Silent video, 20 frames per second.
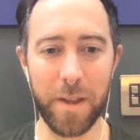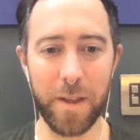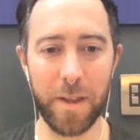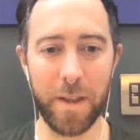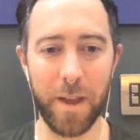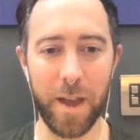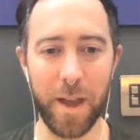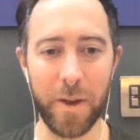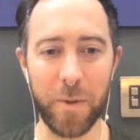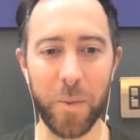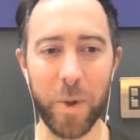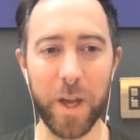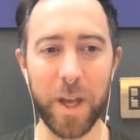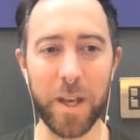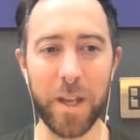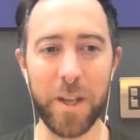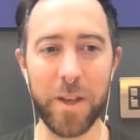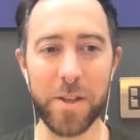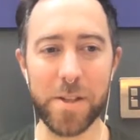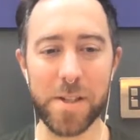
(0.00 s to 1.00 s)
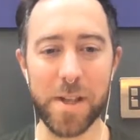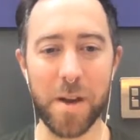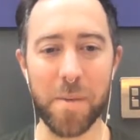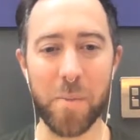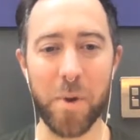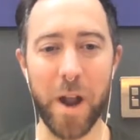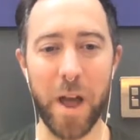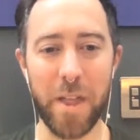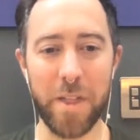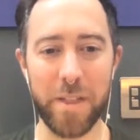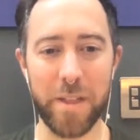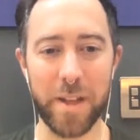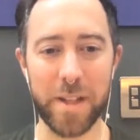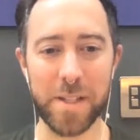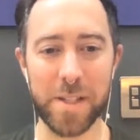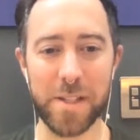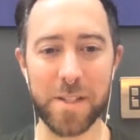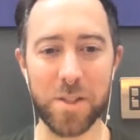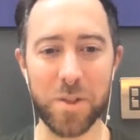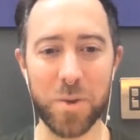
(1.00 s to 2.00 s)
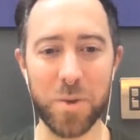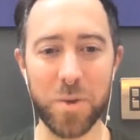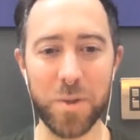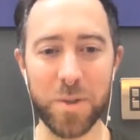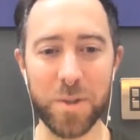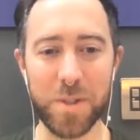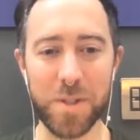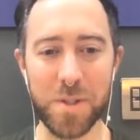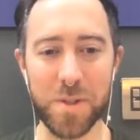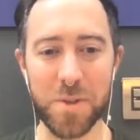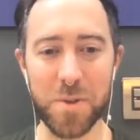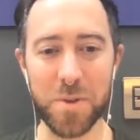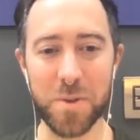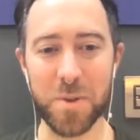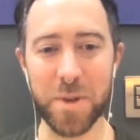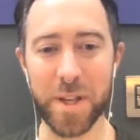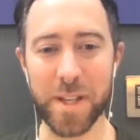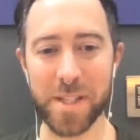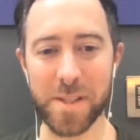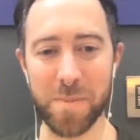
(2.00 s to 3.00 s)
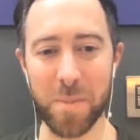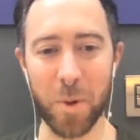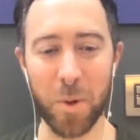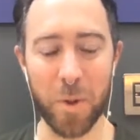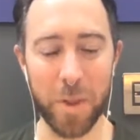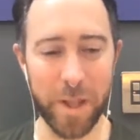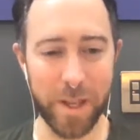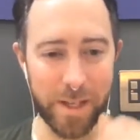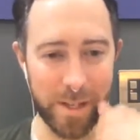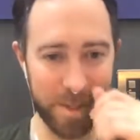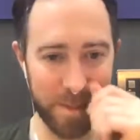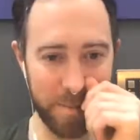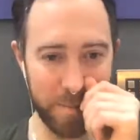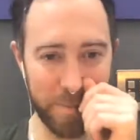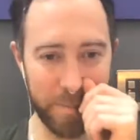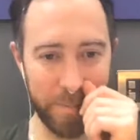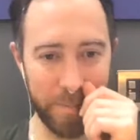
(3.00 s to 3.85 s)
And we're going to use our breath as a tool to explore this.